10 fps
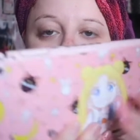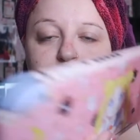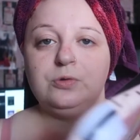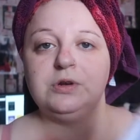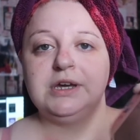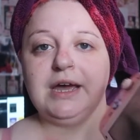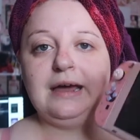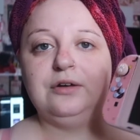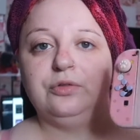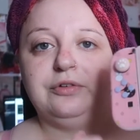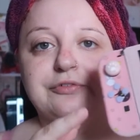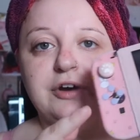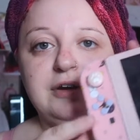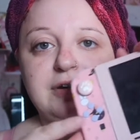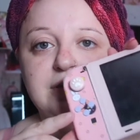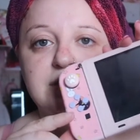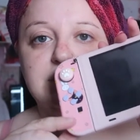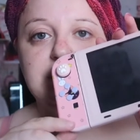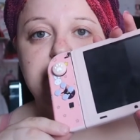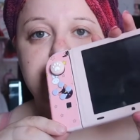the moon, and on the front
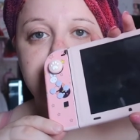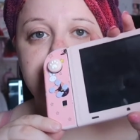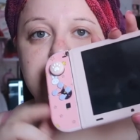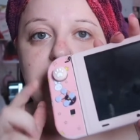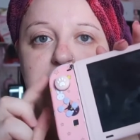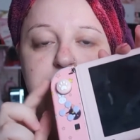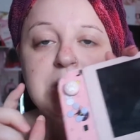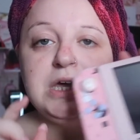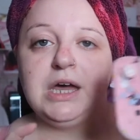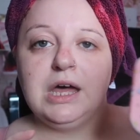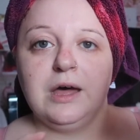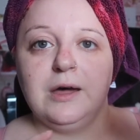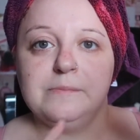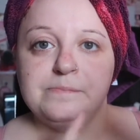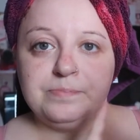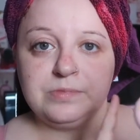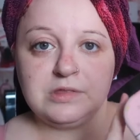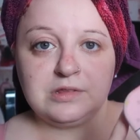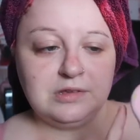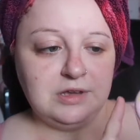it's the same. Um,
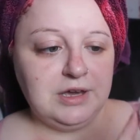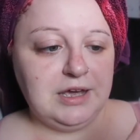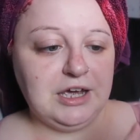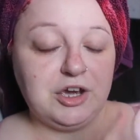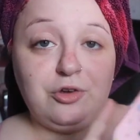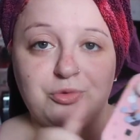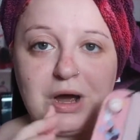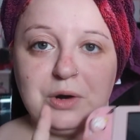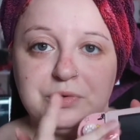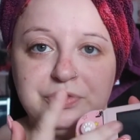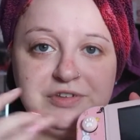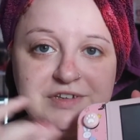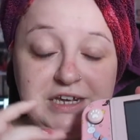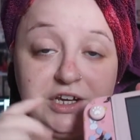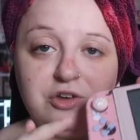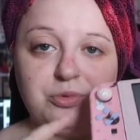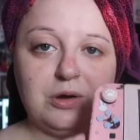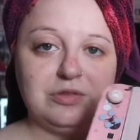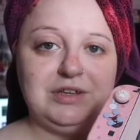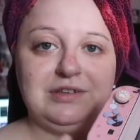it goes well, the skin goes
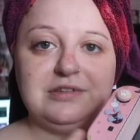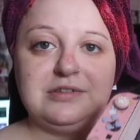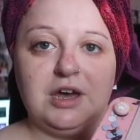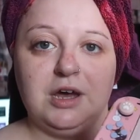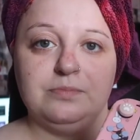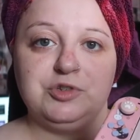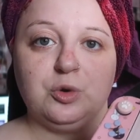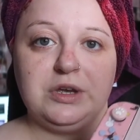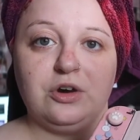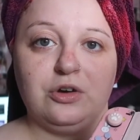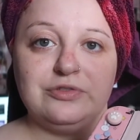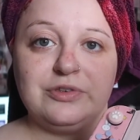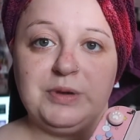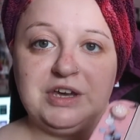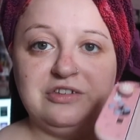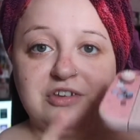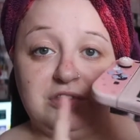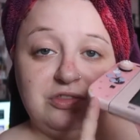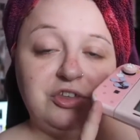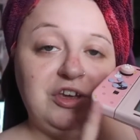well with this um, Joy-Cons because
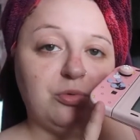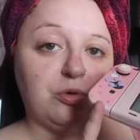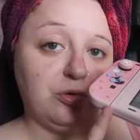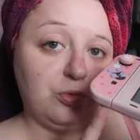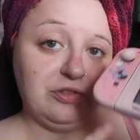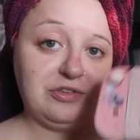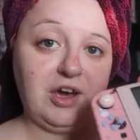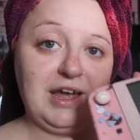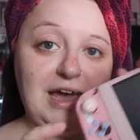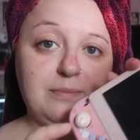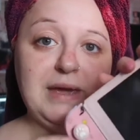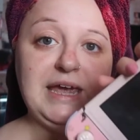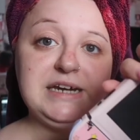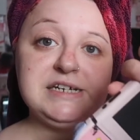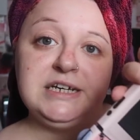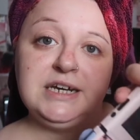these were the ones I had made.